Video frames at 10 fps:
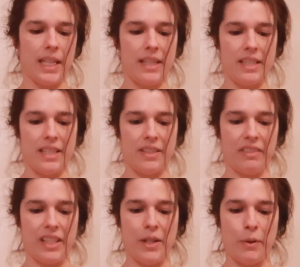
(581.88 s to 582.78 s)
this is a
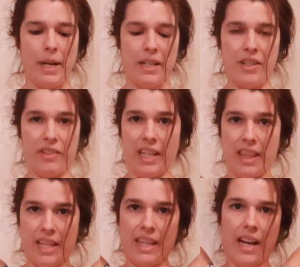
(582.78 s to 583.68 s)
really good way to
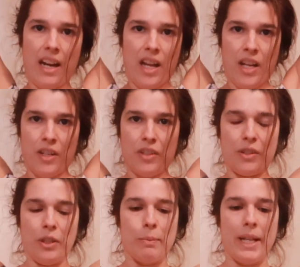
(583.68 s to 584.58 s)
strengthen that
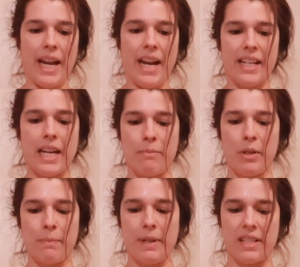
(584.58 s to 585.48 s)
shoulder blade, keep
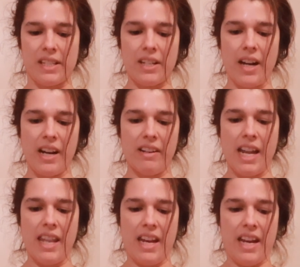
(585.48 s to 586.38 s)
those muscles tight
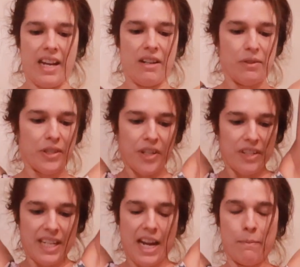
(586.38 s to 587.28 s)
around there, and also
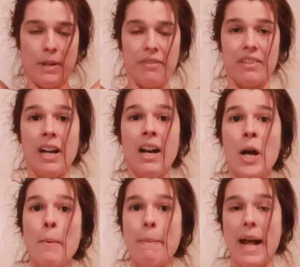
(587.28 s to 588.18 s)
just add a bit of
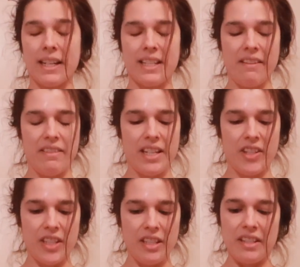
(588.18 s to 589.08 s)
back
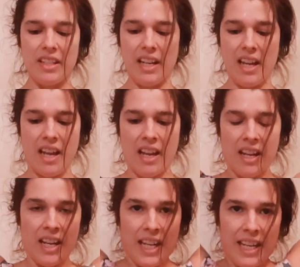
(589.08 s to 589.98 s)
definition.
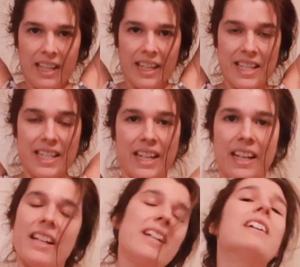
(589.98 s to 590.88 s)

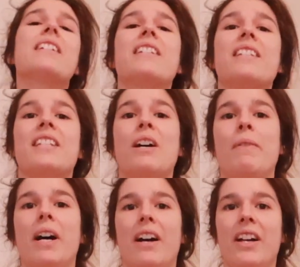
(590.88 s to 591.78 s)
Getting
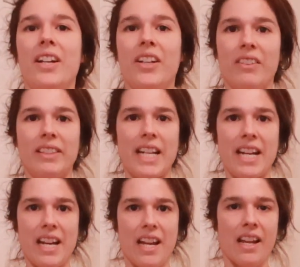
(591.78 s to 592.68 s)
summer
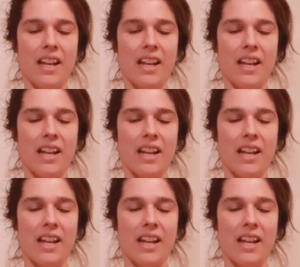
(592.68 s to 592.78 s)
ready.